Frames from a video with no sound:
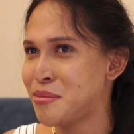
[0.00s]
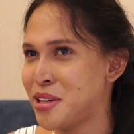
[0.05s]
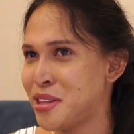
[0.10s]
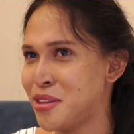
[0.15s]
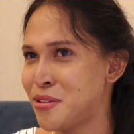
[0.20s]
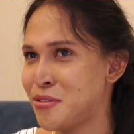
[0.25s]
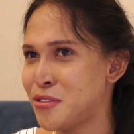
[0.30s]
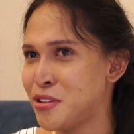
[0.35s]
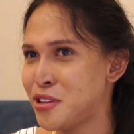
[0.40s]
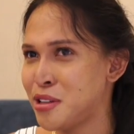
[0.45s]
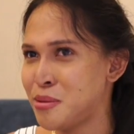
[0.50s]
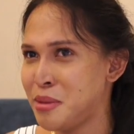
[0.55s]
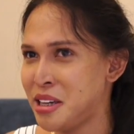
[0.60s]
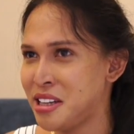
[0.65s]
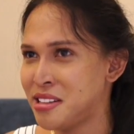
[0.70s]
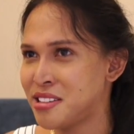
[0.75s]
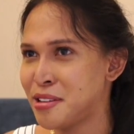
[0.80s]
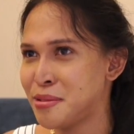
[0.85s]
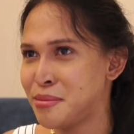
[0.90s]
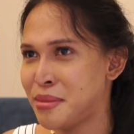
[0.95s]
in the
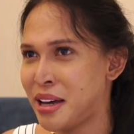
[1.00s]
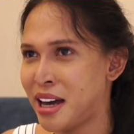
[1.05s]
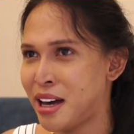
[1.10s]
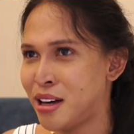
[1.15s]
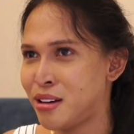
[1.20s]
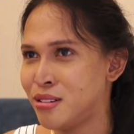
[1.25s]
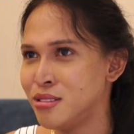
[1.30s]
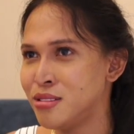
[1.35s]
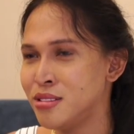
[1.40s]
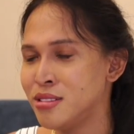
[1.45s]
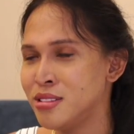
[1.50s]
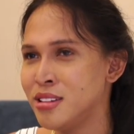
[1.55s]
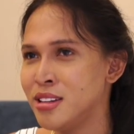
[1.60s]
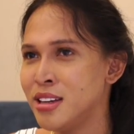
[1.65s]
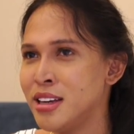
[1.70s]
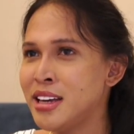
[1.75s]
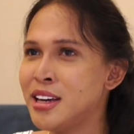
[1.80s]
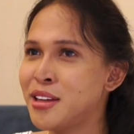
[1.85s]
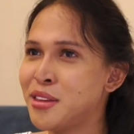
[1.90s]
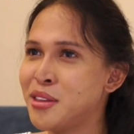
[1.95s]
Philippines somehow.
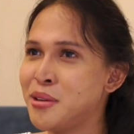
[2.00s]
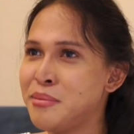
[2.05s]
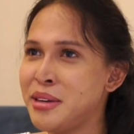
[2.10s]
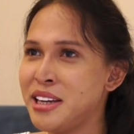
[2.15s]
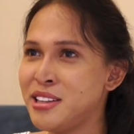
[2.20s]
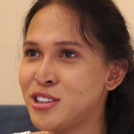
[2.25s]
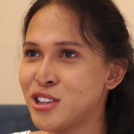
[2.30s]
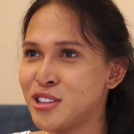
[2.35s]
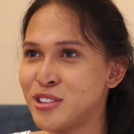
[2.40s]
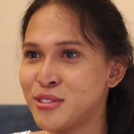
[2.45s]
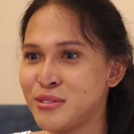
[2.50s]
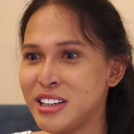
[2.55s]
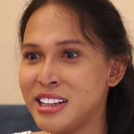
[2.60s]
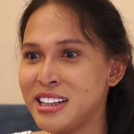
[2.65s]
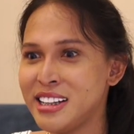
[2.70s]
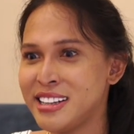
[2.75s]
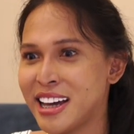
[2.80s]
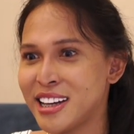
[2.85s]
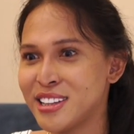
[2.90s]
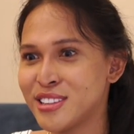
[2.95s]
The beach is
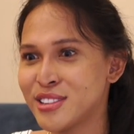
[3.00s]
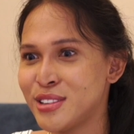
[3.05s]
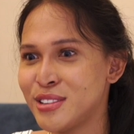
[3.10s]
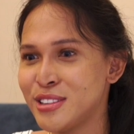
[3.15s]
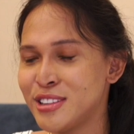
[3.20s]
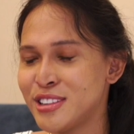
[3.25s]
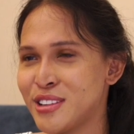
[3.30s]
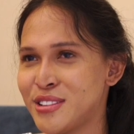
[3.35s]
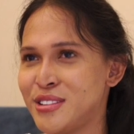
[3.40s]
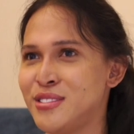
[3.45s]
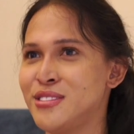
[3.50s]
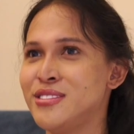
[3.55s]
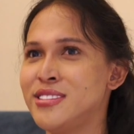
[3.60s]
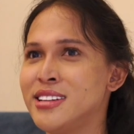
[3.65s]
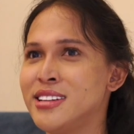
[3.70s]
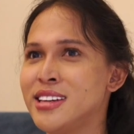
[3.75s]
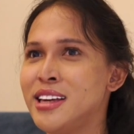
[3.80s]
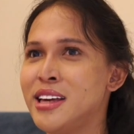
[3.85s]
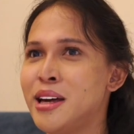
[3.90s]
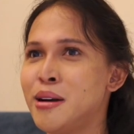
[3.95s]
really nice also.
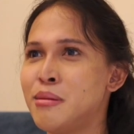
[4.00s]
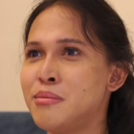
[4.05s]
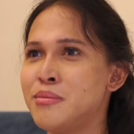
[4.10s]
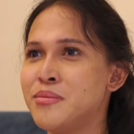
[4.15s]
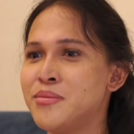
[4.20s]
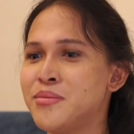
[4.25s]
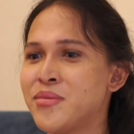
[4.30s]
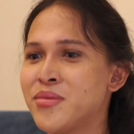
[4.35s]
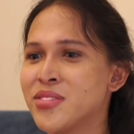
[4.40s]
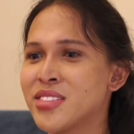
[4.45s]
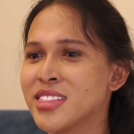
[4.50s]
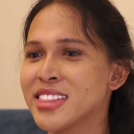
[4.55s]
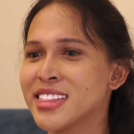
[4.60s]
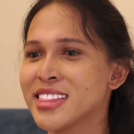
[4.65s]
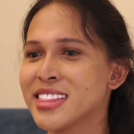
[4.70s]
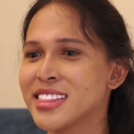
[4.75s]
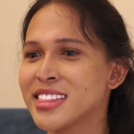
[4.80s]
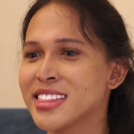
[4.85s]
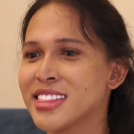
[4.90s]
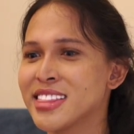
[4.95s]
A lot of teenagers,
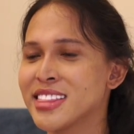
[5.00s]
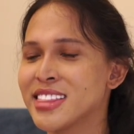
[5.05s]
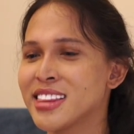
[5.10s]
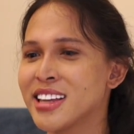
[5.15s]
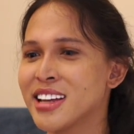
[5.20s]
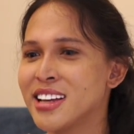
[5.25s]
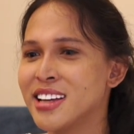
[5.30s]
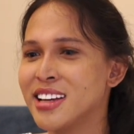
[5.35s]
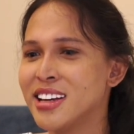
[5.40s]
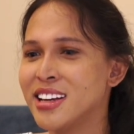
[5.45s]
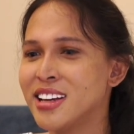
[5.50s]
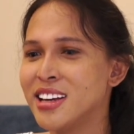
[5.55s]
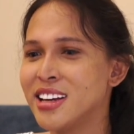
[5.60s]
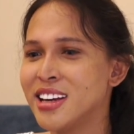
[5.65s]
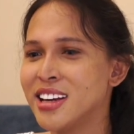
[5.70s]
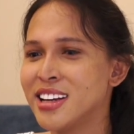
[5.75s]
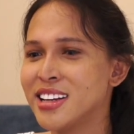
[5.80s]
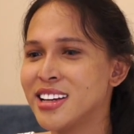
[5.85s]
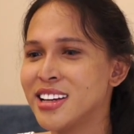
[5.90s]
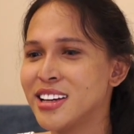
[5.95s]
right, go there
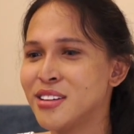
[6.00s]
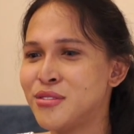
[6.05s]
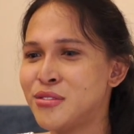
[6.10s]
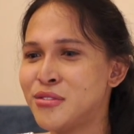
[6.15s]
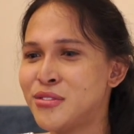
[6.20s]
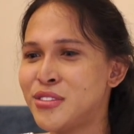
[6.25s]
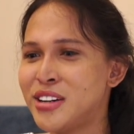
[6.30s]
for this